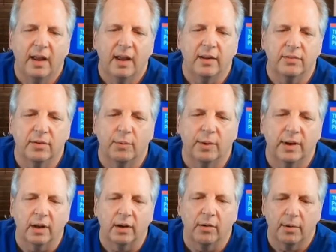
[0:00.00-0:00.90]
And so we
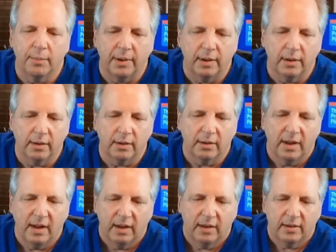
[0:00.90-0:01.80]
go up here,
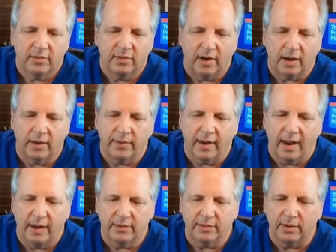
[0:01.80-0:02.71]
check on the
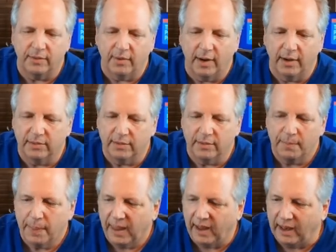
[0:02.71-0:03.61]
hazard advisor,
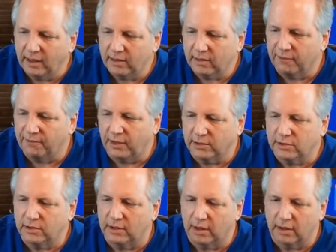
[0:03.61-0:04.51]
and it defaults
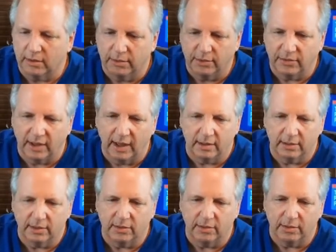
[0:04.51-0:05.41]
to our cruising
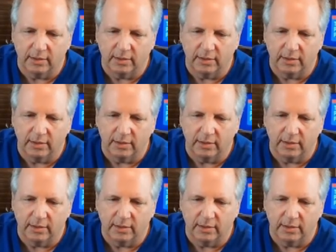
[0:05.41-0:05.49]
altitude.